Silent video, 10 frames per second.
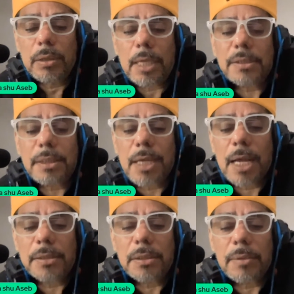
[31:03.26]
That's the
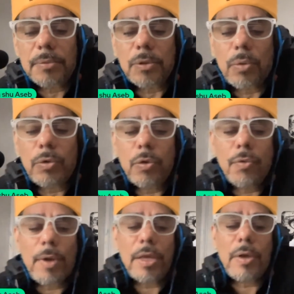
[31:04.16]
concept. So you
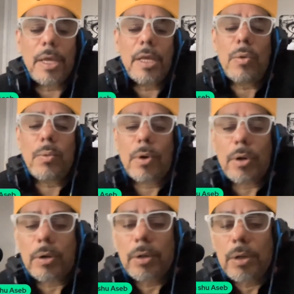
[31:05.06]
create your inner
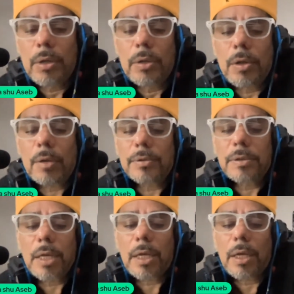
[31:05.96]
world. You know
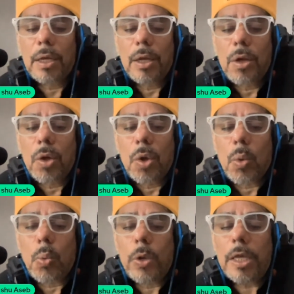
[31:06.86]
what I'm saying?
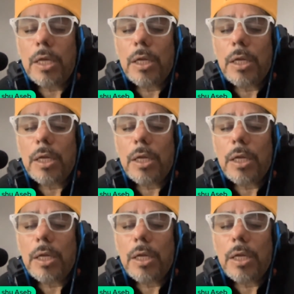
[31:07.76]
We